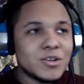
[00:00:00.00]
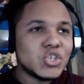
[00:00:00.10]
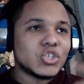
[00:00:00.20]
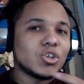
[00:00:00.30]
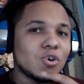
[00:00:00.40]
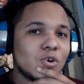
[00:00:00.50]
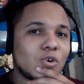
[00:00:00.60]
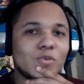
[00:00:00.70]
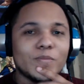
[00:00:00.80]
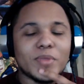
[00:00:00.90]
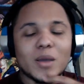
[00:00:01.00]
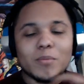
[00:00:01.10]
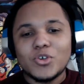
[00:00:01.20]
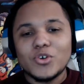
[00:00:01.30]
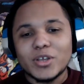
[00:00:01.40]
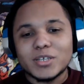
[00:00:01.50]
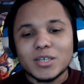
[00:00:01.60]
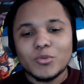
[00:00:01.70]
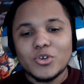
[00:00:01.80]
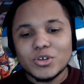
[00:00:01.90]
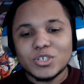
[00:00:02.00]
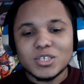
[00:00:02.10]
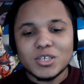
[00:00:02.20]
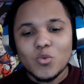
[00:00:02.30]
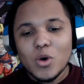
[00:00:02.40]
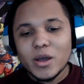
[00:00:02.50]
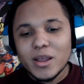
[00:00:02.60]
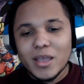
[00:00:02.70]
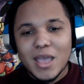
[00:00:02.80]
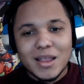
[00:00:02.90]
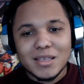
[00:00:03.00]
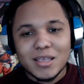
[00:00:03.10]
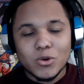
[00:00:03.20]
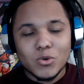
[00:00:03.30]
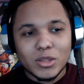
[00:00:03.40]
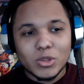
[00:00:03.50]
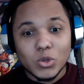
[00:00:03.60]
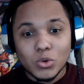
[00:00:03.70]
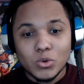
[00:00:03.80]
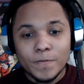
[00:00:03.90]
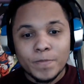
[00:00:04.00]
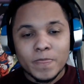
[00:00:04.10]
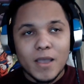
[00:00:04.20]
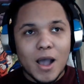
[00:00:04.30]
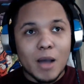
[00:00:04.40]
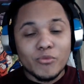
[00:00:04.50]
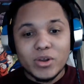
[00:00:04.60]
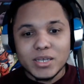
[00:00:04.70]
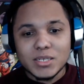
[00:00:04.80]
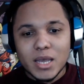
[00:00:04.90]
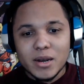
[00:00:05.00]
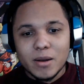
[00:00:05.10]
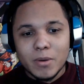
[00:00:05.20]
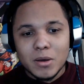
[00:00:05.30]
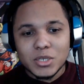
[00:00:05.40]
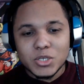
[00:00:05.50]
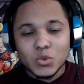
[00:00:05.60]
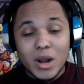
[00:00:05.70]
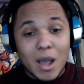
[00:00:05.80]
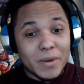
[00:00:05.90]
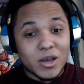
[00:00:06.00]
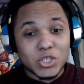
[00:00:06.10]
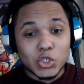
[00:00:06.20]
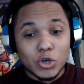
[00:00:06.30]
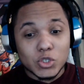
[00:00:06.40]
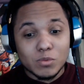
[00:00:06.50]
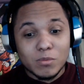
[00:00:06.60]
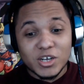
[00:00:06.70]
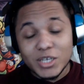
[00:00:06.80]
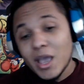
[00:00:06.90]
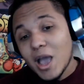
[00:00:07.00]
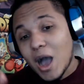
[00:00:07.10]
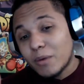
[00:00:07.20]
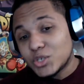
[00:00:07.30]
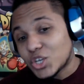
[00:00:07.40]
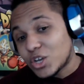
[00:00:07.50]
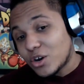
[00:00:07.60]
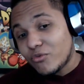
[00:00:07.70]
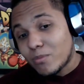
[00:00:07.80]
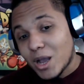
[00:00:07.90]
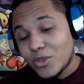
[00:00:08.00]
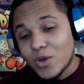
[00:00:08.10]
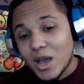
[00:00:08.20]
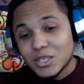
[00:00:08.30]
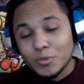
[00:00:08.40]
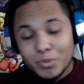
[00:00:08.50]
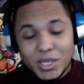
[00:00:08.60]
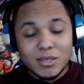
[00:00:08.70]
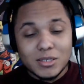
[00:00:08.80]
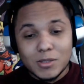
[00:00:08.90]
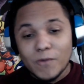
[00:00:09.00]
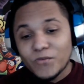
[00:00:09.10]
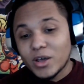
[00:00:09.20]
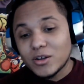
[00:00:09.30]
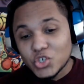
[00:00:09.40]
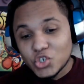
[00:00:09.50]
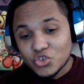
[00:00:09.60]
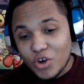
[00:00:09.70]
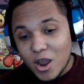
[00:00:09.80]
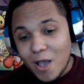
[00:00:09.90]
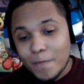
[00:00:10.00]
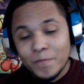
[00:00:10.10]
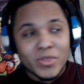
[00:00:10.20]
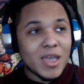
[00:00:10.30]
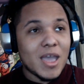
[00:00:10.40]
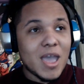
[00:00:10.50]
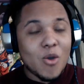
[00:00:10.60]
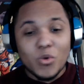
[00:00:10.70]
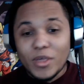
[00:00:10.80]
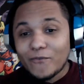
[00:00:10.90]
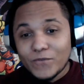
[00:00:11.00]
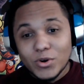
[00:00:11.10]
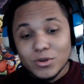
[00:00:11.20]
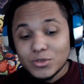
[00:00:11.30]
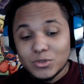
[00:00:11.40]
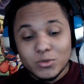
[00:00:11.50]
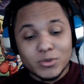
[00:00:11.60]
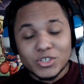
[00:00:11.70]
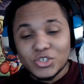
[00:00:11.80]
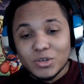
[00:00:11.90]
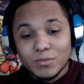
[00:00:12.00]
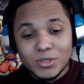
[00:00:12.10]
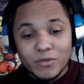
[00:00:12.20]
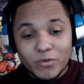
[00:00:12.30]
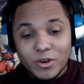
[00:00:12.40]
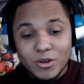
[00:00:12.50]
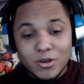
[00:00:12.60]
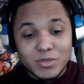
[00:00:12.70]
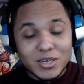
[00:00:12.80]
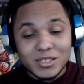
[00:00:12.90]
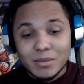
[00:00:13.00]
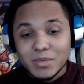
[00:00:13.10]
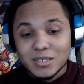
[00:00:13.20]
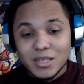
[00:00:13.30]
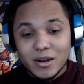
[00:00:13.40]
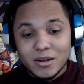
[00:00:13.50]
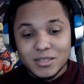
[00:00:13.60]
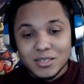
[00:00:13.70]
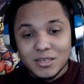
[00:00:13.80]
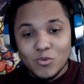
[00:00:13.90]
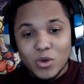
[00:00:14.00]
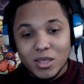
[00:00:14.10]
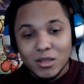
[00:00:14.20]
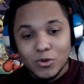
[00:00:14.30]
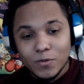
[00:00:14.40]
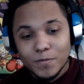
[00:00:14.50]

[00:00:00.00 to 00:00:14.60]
So I'm curious to see what Enkidu can do. I'm really excited about this one. I'm not gonna talk too much. I'm just gonna remind you guys to please don't forget to subscribe. And without further ado, let's just jump into the video, because I'm excited to see what he can do,